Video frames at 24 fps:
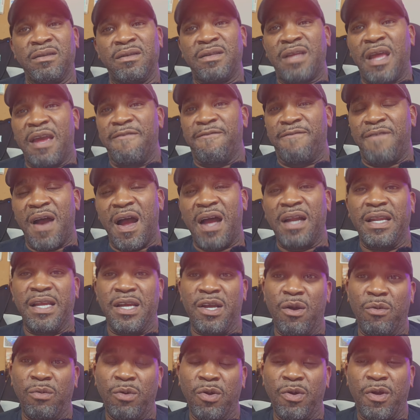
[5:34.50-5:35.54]
they finally
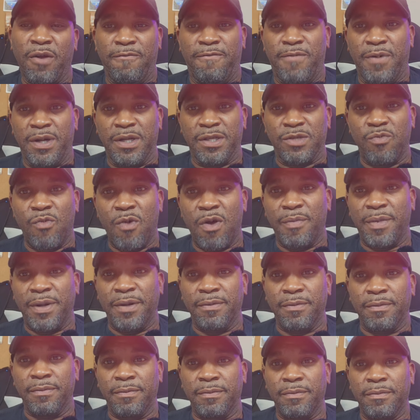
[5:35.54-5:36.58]
go looking for this
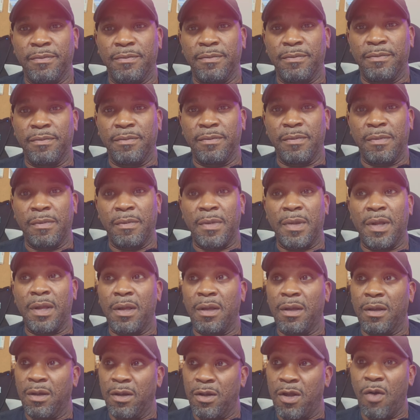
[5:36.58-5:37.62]
woman.
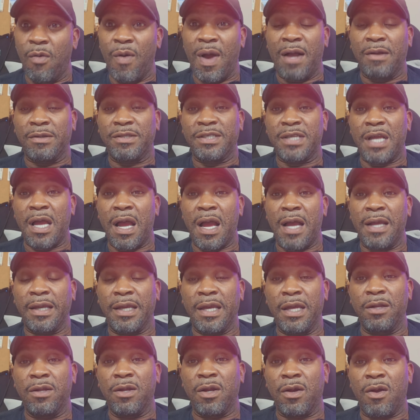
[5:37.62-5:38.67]
Go outside,
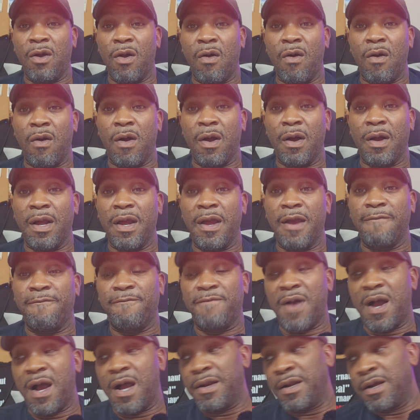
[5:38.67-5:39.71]
get in the car,
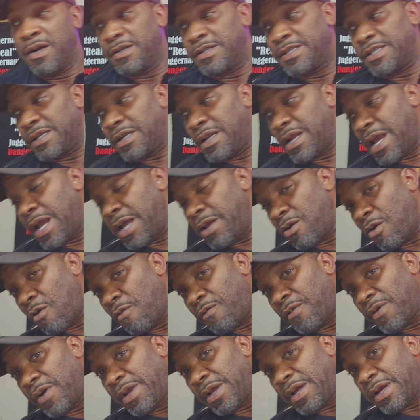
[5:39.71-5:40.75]
and find her slayed
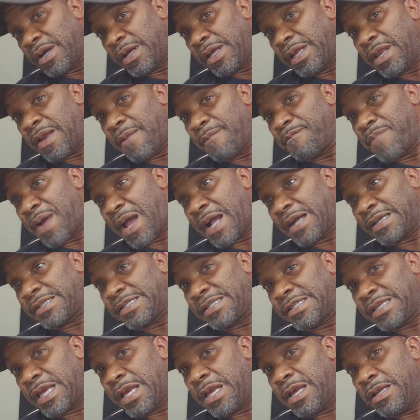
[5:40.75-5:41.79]
over in the back
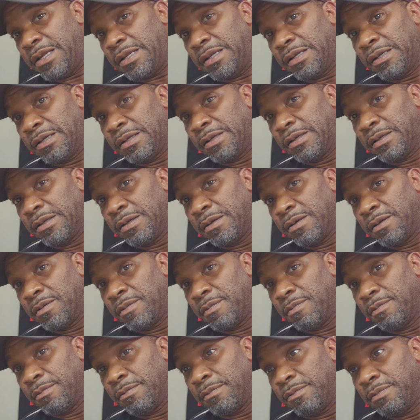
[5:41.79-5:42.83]
seat,
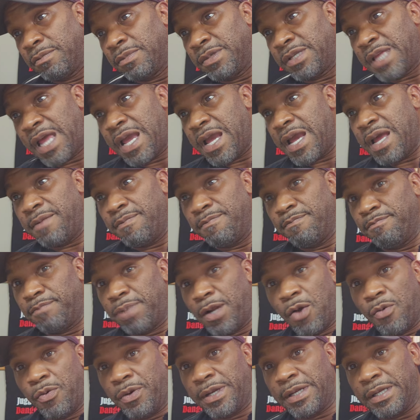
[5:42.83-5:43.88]
dead and
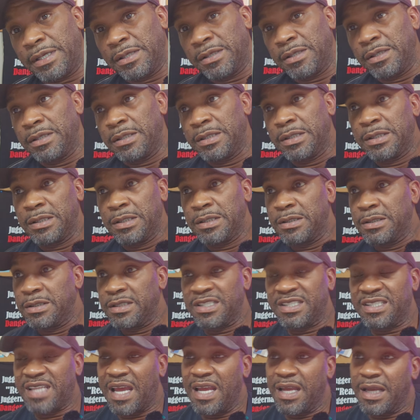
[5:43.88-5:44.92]
bloated,
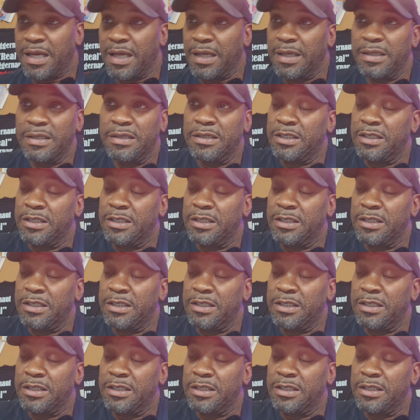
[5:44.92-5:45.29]
stinking.